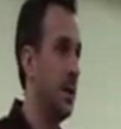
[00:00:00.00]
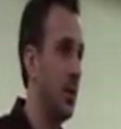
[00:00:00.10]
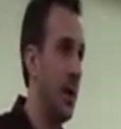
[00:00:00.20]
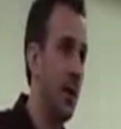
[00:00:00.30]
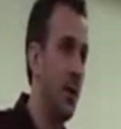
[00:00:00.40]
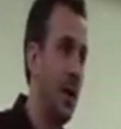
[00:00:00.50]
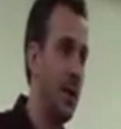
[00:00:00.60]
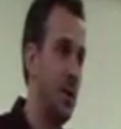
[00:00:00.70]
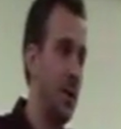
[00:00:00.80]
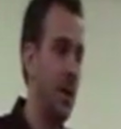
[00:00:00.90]
That's a great
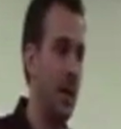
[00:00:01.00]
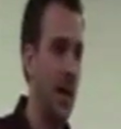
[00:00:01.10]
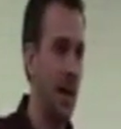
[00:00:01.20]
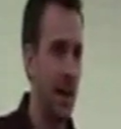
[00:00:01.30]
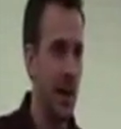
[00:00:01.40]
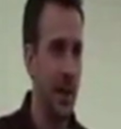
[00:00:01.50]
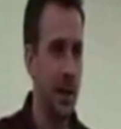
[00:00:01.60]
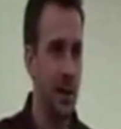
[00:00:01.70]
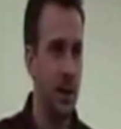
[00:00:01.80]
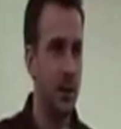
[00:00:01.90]
question, and
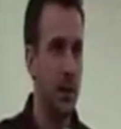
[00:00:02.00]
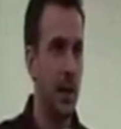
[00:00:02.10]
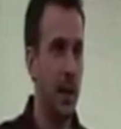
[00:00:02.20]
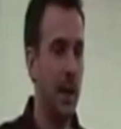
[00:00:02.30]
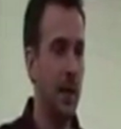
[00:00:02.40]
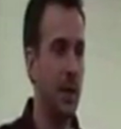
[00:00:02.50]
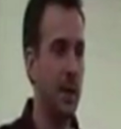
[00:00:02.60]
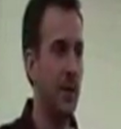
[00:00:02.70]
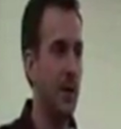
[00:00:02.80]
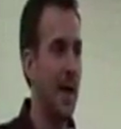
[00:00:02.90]
I can't
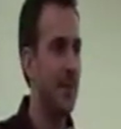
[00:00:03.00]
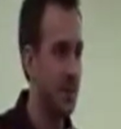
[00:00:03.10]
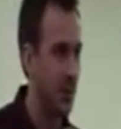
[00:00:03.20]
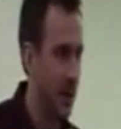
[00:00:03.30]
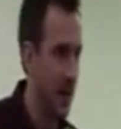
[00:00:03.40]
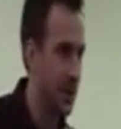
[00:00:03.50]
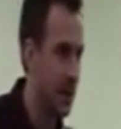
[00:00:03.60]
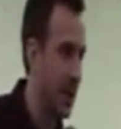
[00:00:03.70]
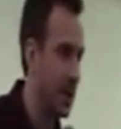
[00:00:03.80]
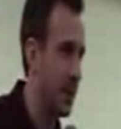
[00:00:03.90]
give you an absolute
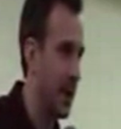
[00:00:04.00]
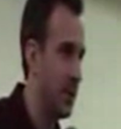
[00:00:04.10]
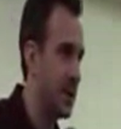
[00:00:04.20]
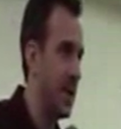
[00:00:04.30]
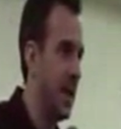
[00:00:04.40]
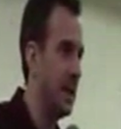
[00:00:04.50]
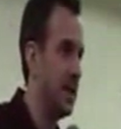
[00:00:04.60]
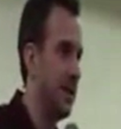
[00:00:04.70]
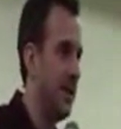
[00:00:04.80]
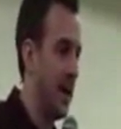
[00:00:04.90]
answer. I guess what I would say
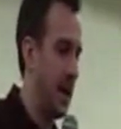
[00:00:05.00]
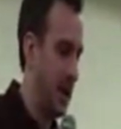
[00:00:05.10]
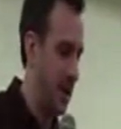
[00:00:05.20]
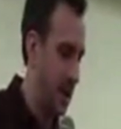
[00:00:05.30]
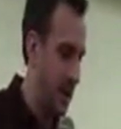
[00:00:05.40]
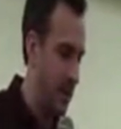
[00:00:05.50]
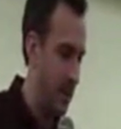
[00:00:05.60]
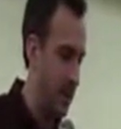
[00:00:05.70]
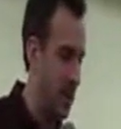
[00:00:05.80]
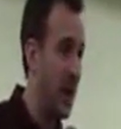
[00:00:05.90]
is if they,
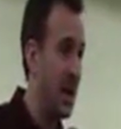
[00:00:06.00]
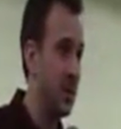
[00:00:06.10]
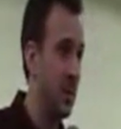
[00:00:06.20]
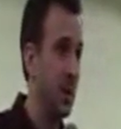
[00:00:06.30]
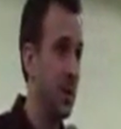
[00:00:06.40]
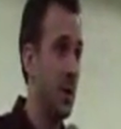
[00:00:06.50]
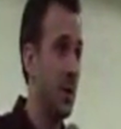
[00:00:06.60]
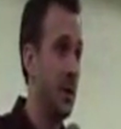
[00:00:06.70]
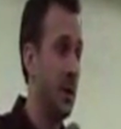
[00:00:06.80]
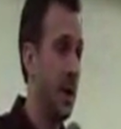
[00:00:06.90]
the possibilities
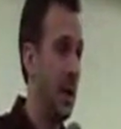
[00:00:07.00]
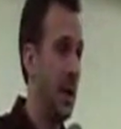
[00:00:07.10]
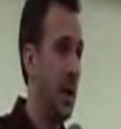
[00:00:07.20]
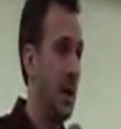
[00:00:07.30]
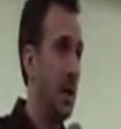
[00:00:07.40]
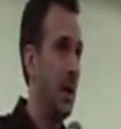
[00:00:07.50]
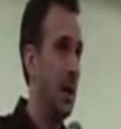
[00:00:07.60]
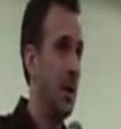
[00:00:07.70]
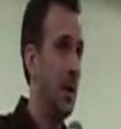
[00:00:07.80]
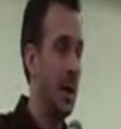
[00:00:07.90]
are that they,
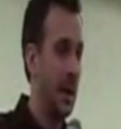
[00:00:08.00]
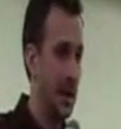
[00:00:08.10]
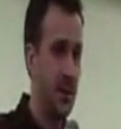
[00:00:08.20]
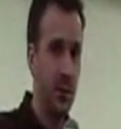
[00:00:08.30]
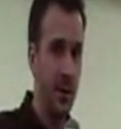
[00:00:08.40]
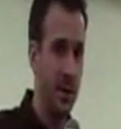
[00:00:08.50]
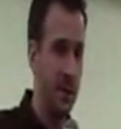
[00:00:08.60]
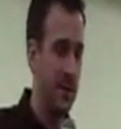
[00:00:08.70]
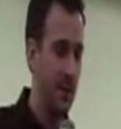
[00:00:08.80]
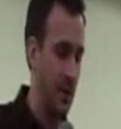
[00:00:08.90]
and I guess the
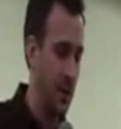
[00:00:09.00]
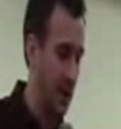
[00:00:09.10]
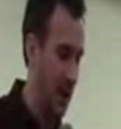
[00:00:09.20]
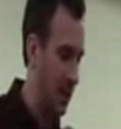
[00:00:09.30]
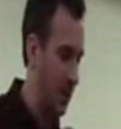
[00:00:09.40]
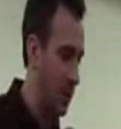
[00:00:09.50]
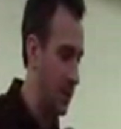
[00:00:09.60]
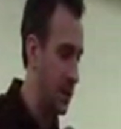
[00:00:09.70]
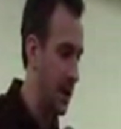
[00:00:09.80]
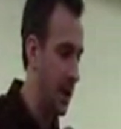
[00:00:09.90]
question for the camera
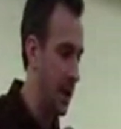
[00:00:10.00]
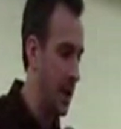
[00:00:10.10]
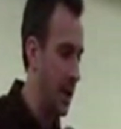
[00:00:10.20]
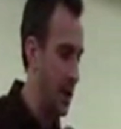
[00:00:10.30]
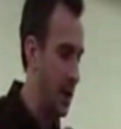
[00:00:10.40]
was that